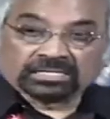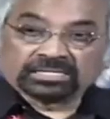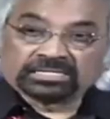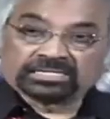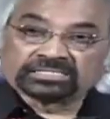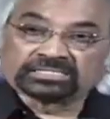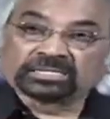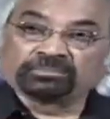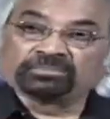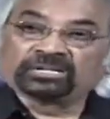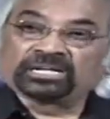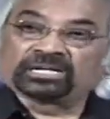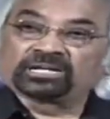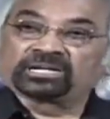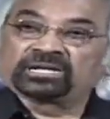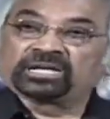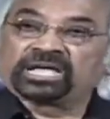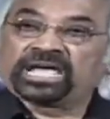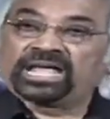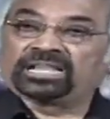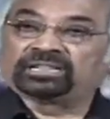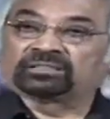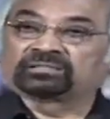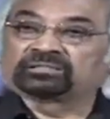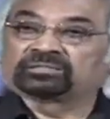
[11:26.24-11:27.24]
Similarly,
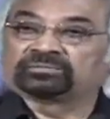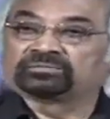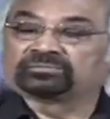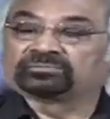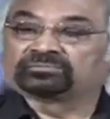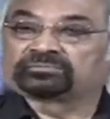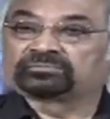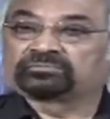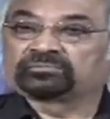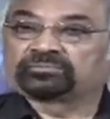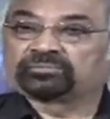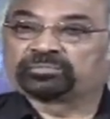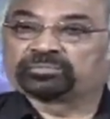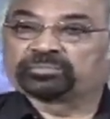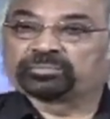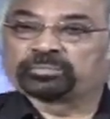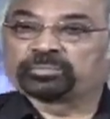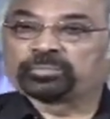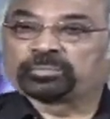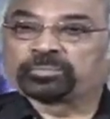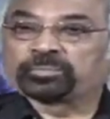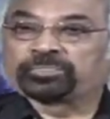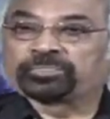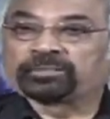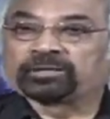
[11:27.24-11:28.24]
health.
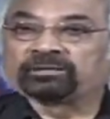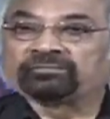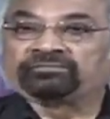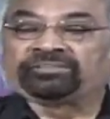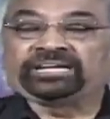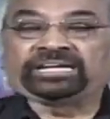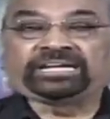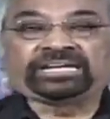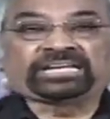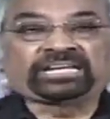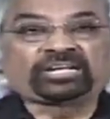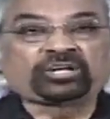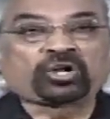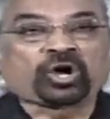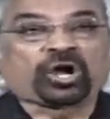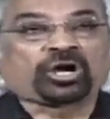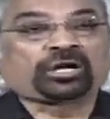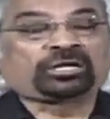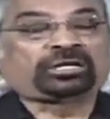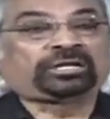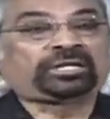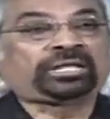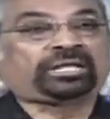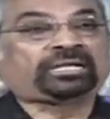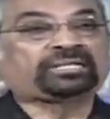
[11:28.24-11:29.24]
We
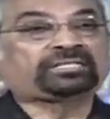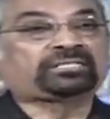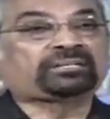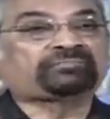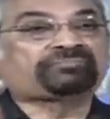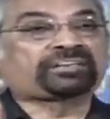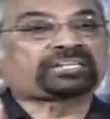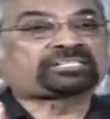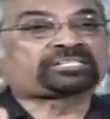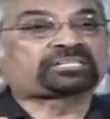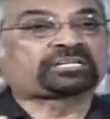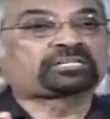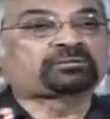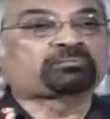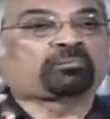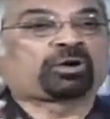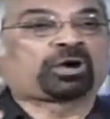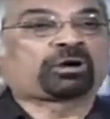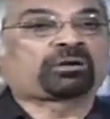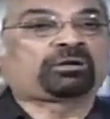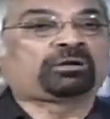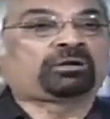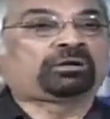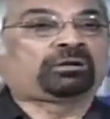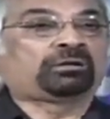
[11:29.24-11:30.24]
cannot take the Western
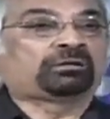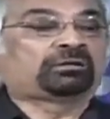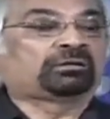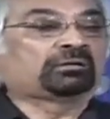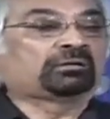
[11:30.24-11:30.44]
model